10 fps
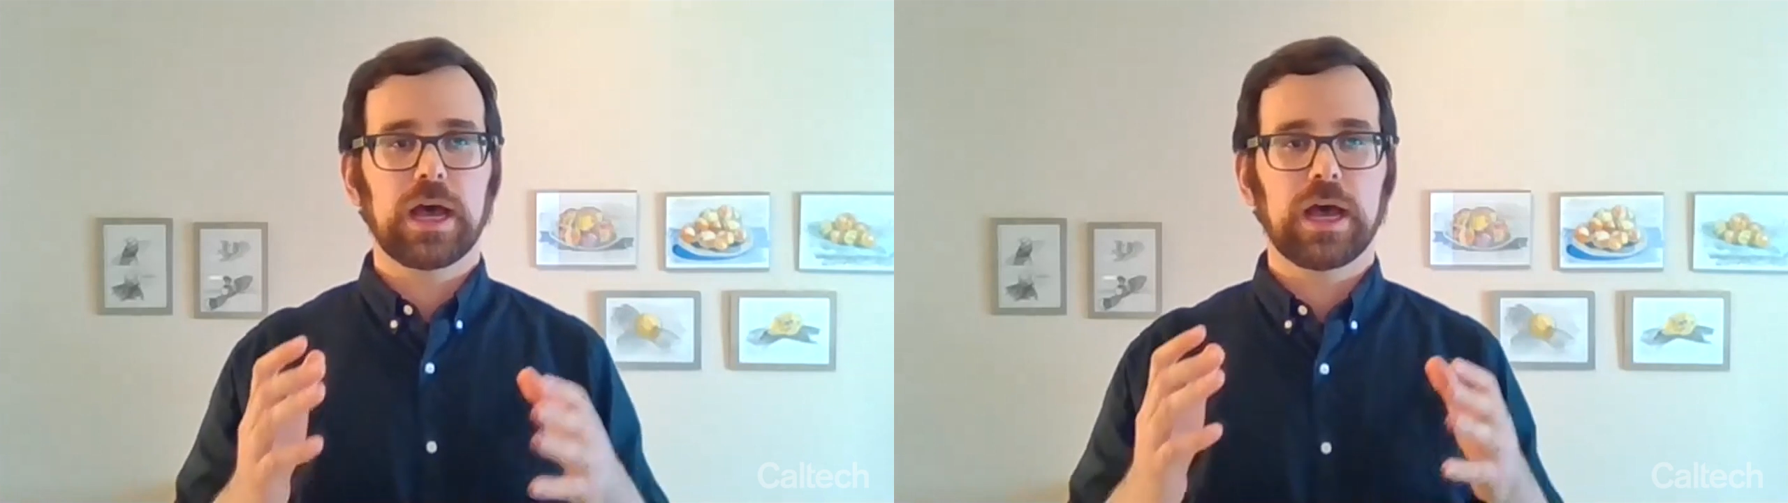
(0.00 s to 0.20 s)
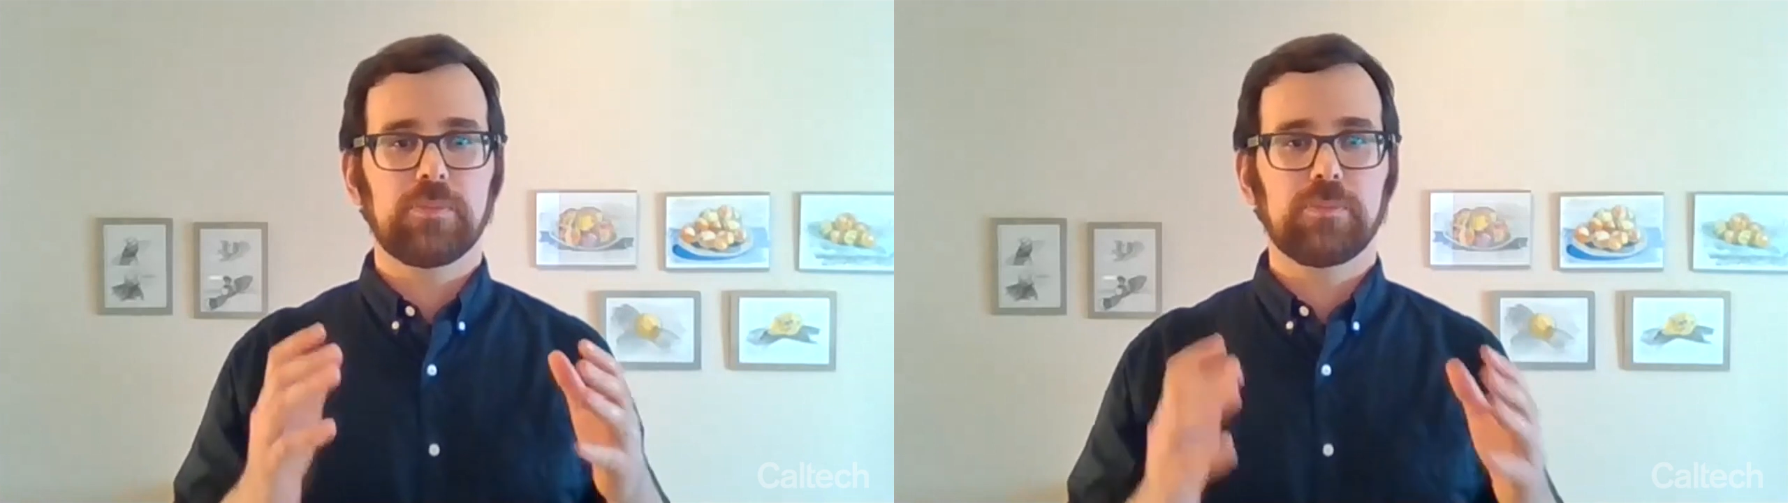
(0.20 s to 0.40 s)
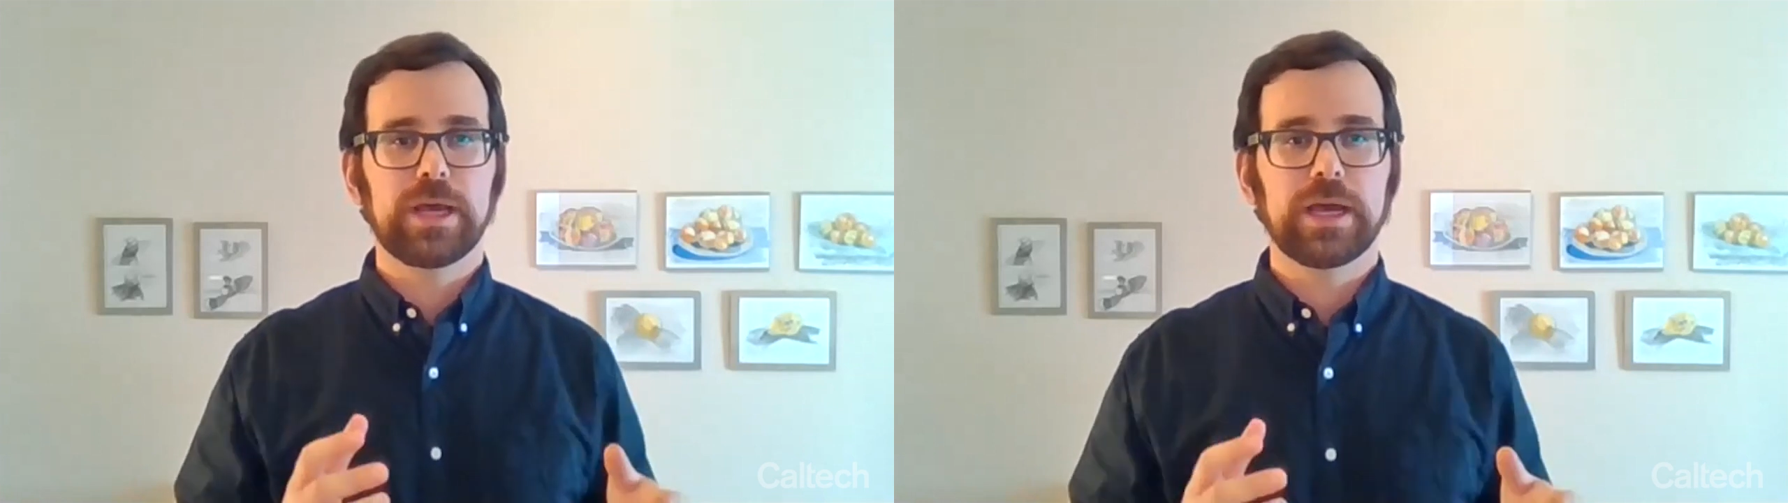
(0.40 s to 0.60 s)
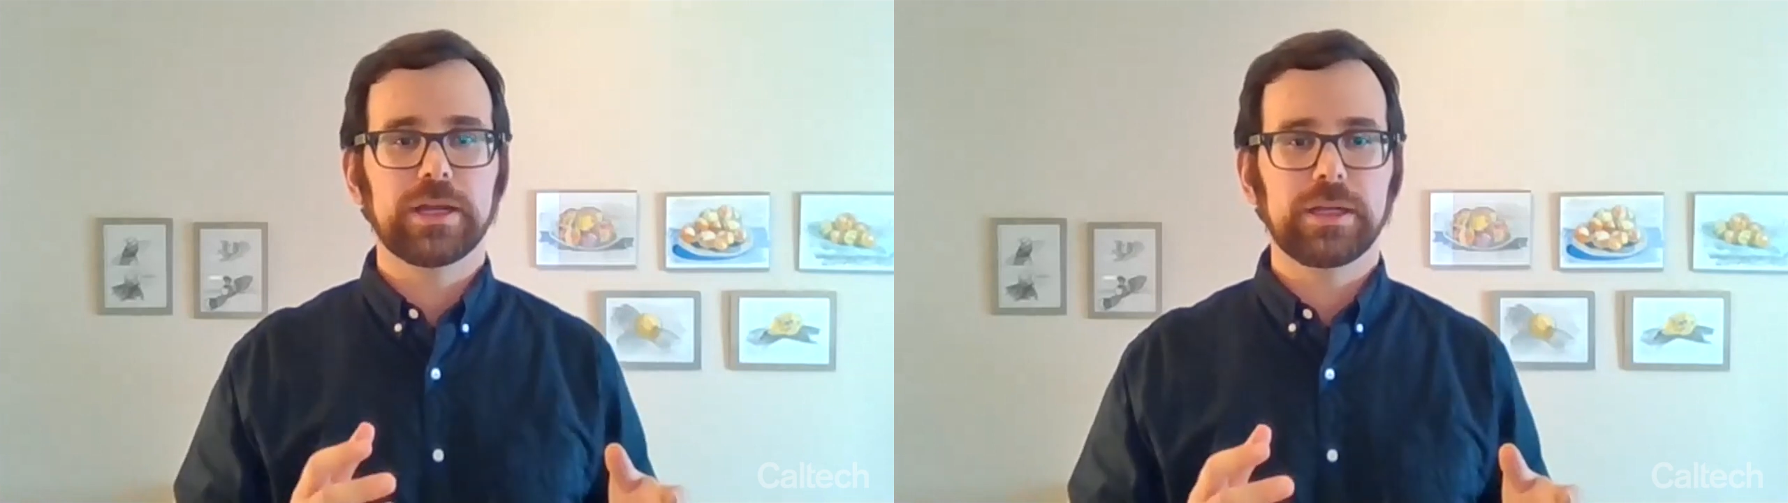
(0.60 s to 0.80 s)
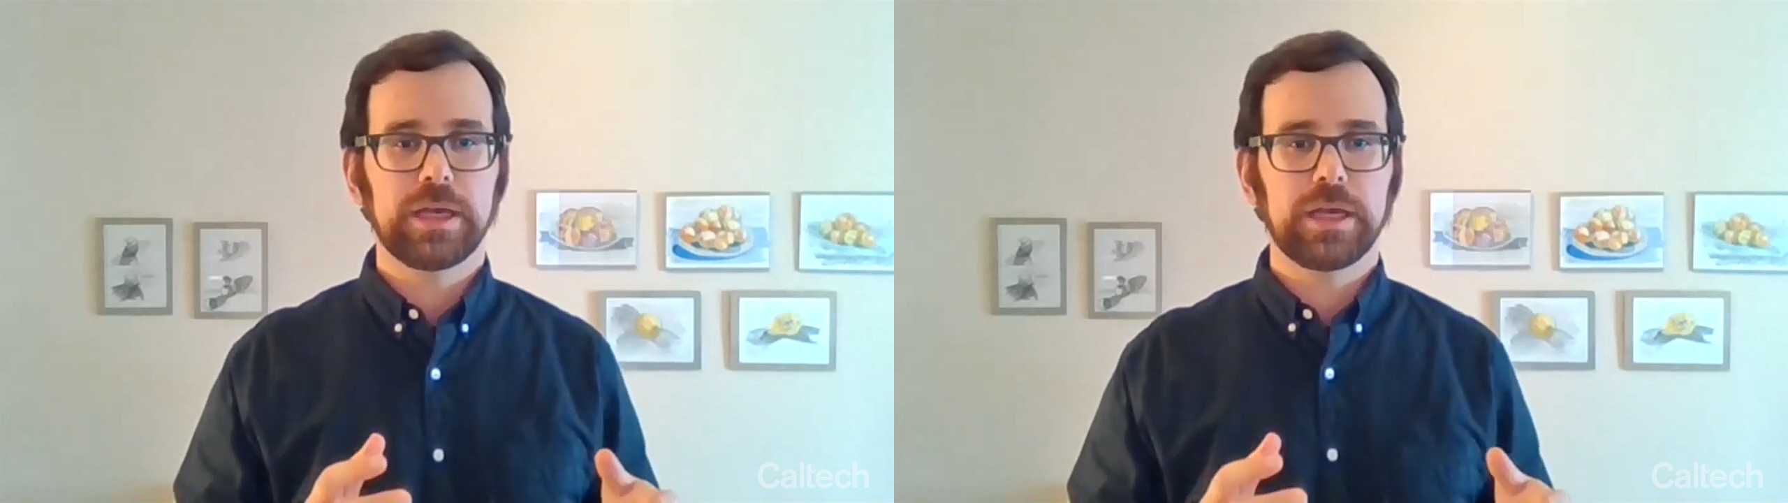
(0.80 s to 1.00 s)
Our
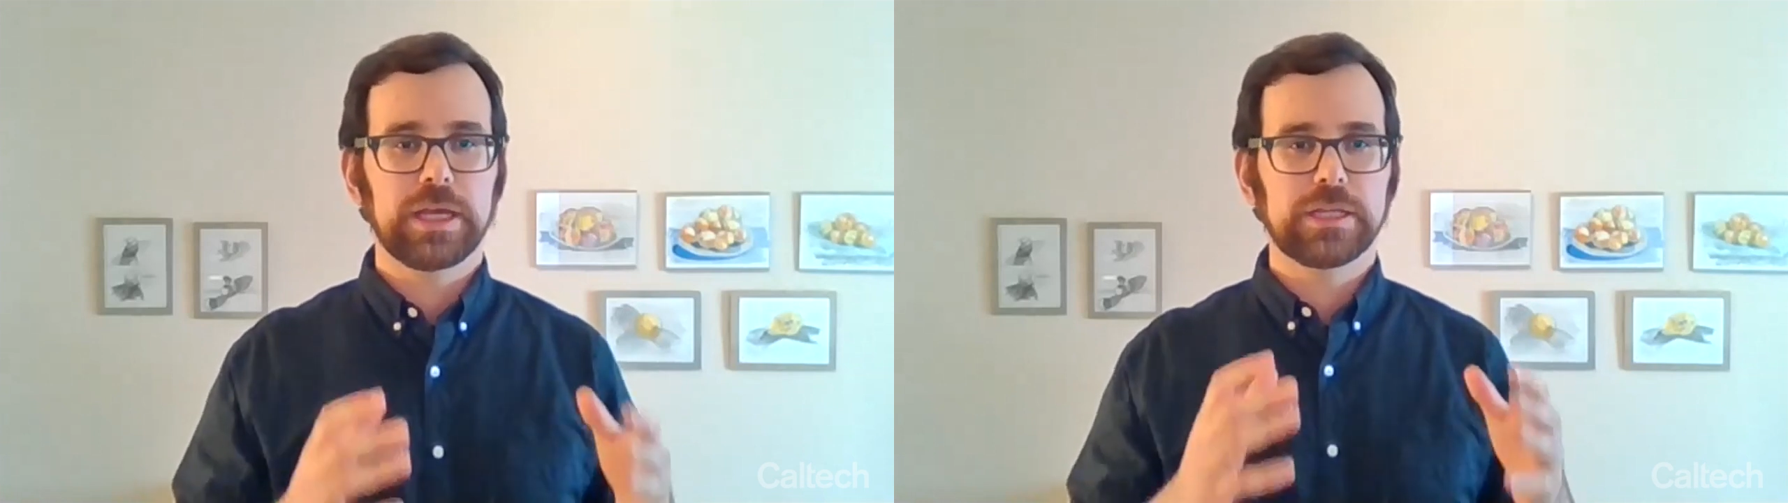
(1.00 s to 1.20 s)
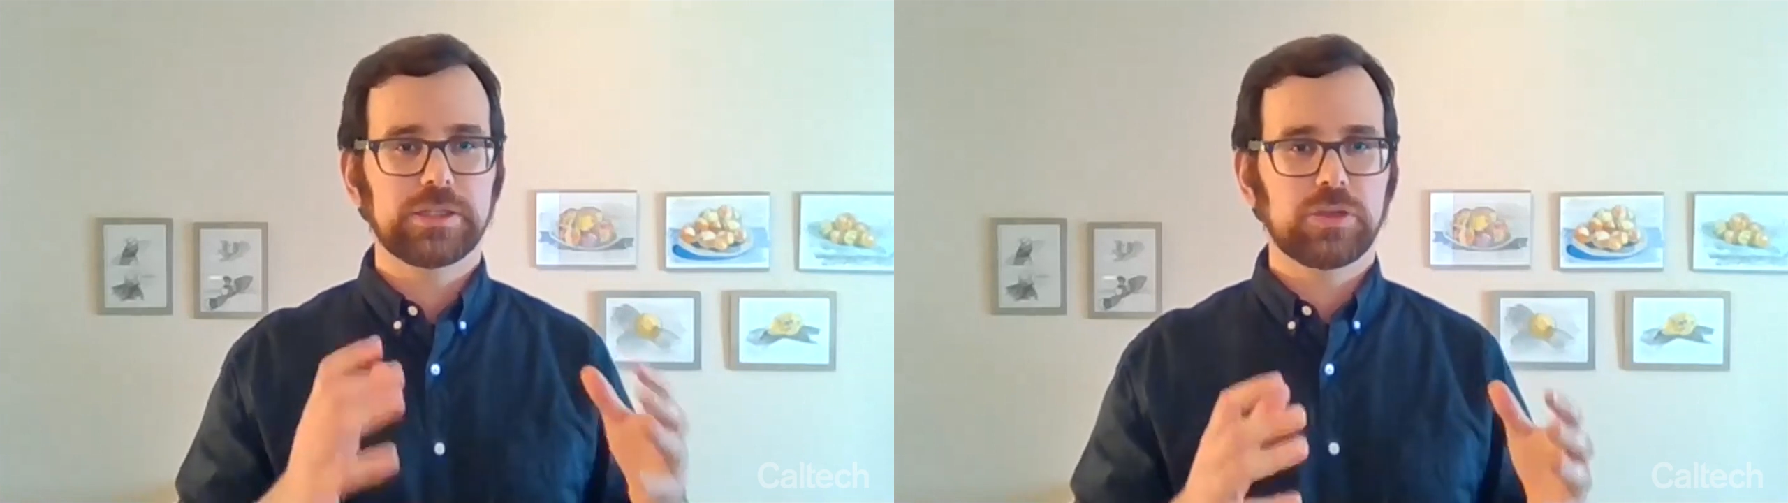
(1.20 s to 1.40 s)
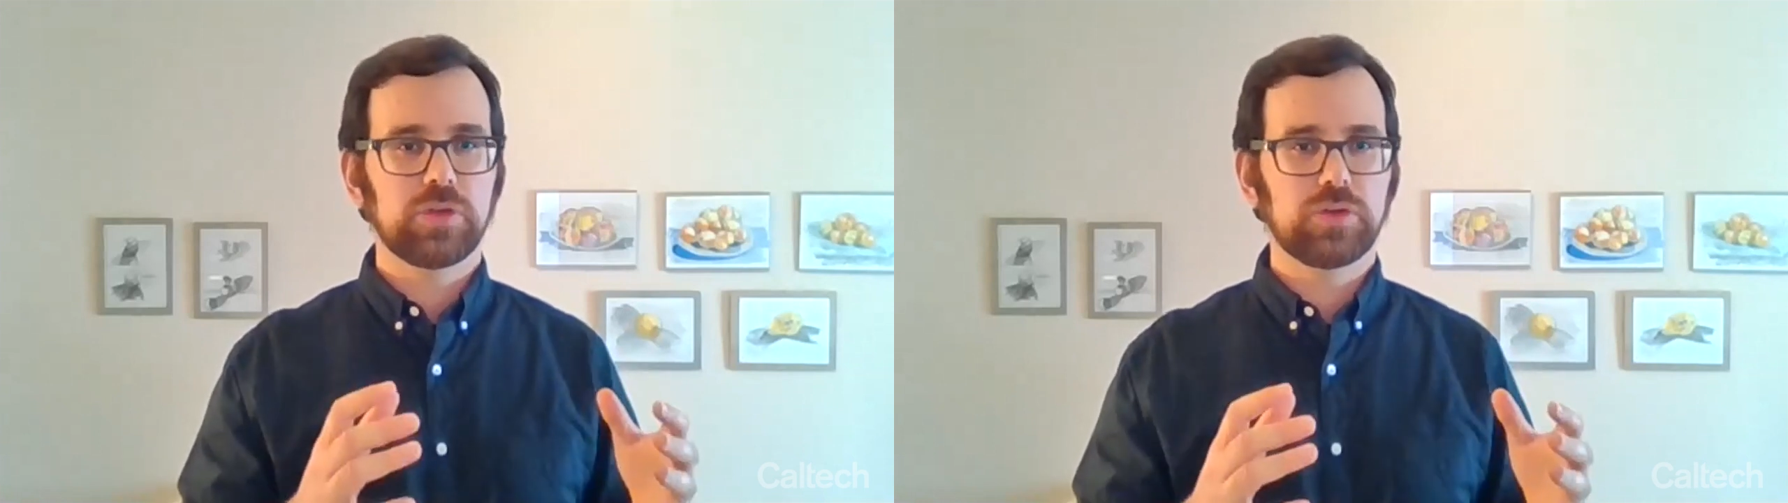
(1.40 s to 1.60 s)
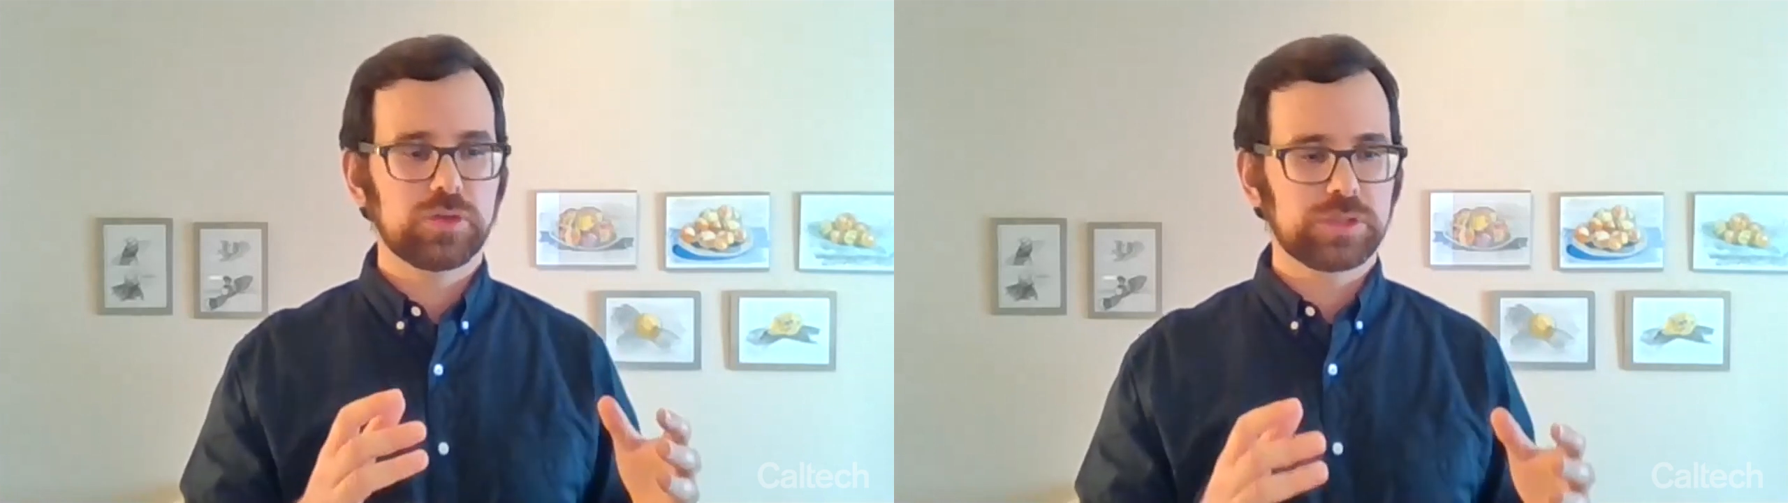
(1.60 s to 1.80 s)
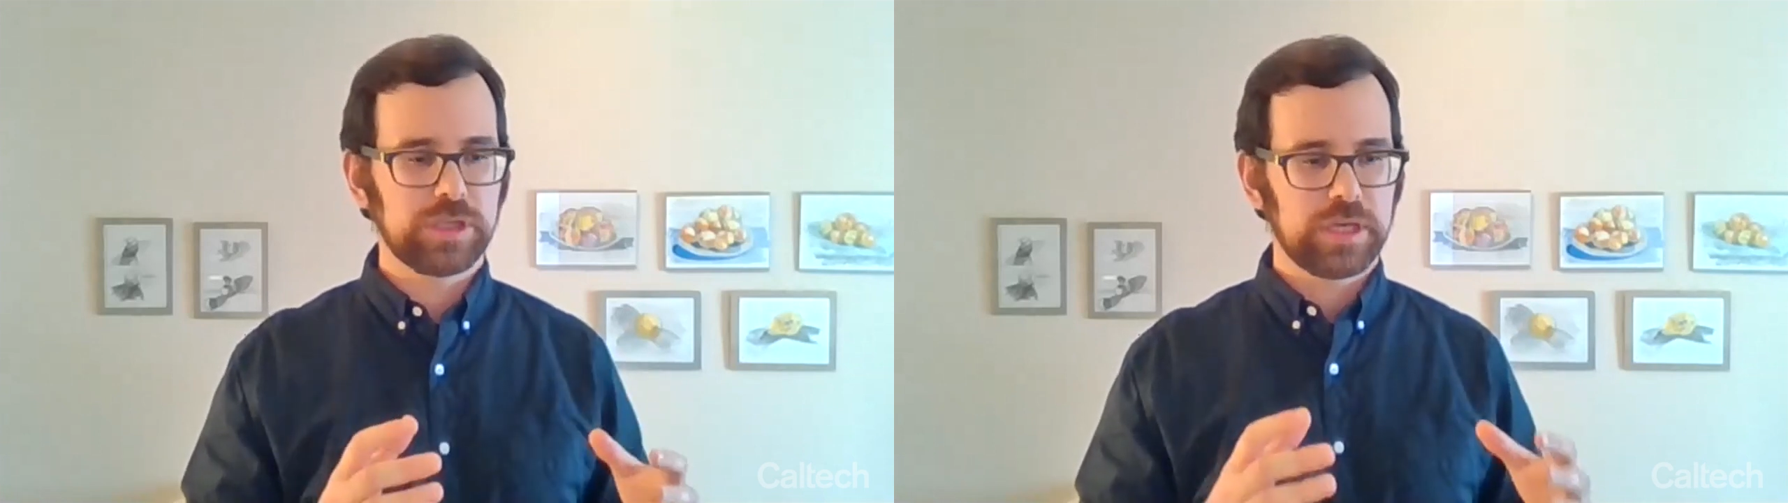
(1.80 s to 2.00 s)
plan is to
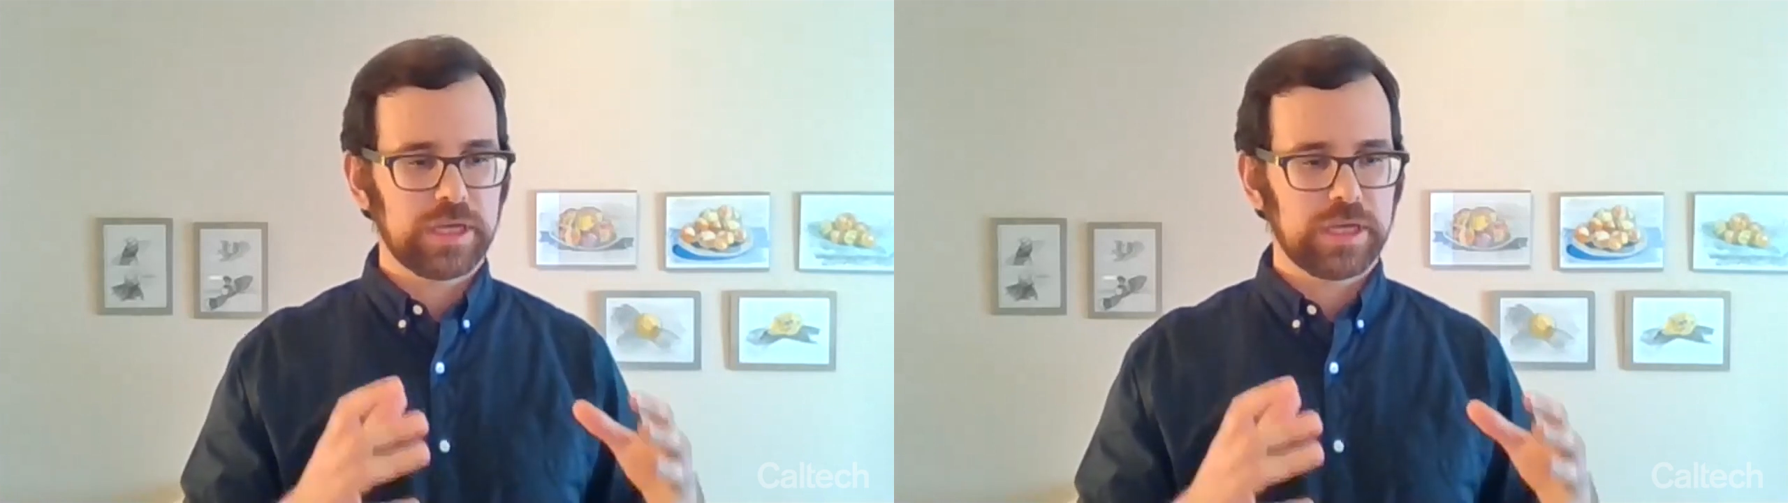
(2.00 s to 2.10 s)
use